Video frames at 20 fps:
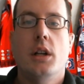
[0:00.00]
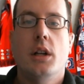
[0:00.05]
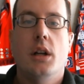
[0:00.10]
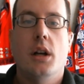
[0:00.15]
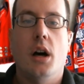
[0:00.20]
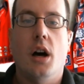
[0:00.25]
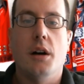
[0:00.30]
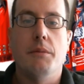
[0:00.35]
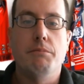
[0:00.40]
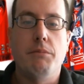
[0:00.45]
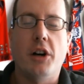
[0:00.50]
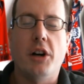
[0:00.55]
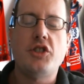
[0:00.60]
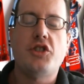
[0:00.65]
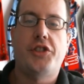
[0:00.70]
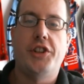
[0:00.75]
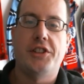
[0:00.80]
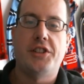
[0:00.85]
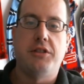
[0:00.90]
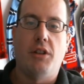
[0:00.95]
much
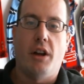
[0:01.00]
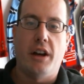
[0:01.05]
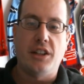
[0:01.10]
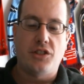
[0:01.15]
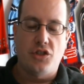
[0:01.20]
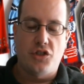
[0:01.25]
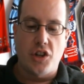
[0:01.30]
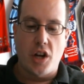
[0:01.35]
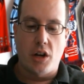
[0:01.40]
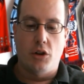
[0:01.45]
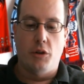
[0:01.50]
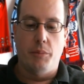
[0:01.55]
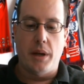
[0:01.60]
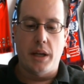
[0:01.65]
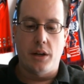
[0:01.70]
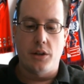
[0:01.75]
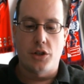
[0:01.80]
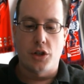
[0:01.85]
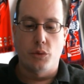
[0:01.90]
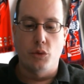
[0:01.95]
disliked general
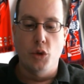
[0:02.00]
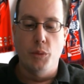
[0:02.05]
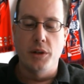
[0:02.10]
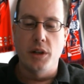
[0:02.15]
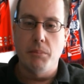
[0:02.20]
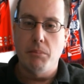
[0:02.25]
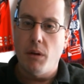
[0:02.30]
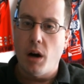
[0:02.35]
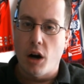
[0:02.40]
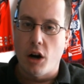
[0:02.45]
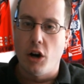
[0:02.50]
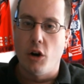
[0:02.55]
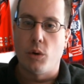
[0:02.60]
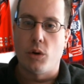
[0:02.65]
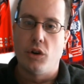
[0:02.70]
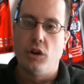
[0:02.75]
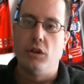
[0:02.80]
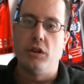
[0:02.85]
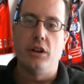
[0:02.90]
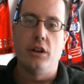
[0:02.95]
manager Ruben Amaro
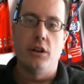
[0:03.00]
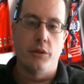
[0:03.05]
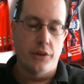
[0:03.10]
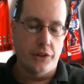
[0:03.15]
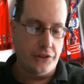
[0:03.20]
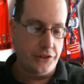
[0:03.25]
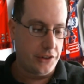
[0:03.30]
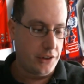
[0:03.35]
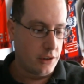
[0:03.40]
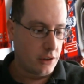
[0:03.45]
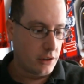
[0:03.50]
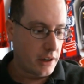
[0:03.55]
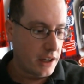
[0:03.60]
earlier this year.